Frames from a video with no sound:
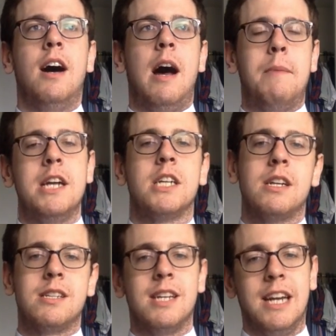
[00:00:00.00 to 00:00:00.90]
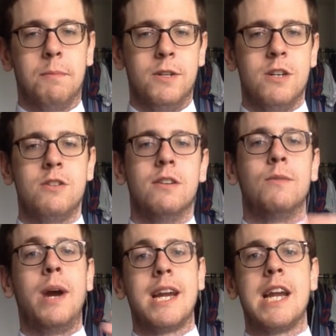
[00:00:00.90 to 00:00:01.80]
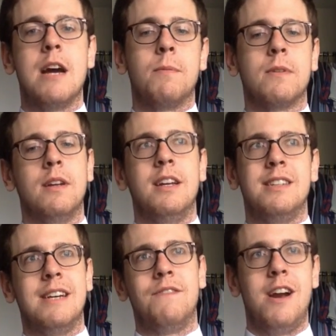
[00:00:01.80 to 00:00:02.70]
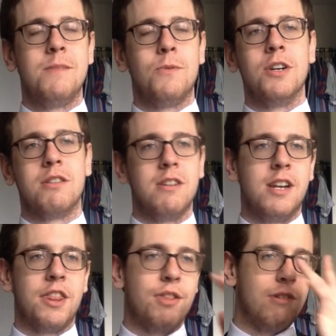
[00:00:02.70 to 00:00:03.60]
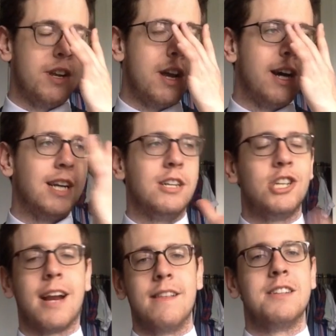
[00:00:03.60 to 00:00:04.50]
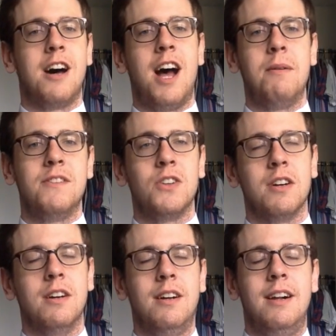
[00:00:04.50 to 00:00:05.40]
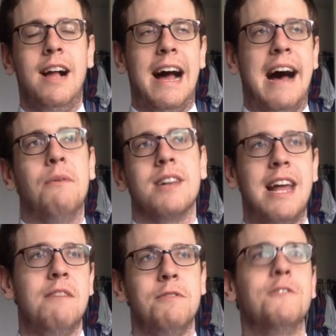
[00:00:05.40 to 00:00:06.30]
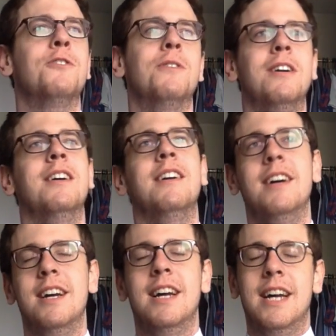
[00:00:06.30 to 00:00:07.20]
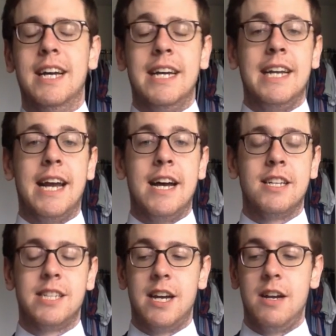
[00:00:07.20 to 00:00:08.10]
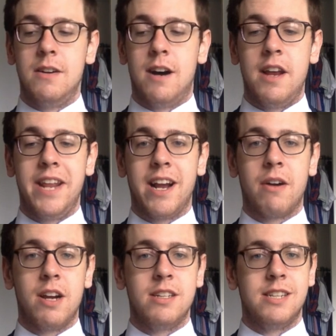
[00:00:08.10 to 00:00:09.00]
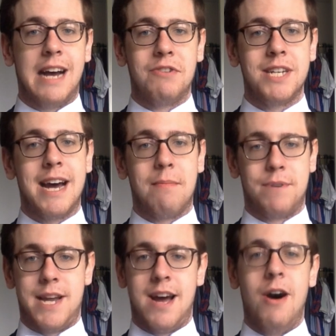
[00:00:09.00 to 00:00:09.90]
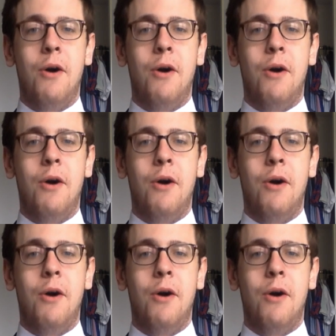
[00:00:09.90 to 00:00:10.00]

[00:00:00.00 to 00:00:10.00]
I managed to go to sleep and just sort of waking up at various points through the night and checking the time. So I've got hours left before. Yeah, so I think I'm going to have a nap now.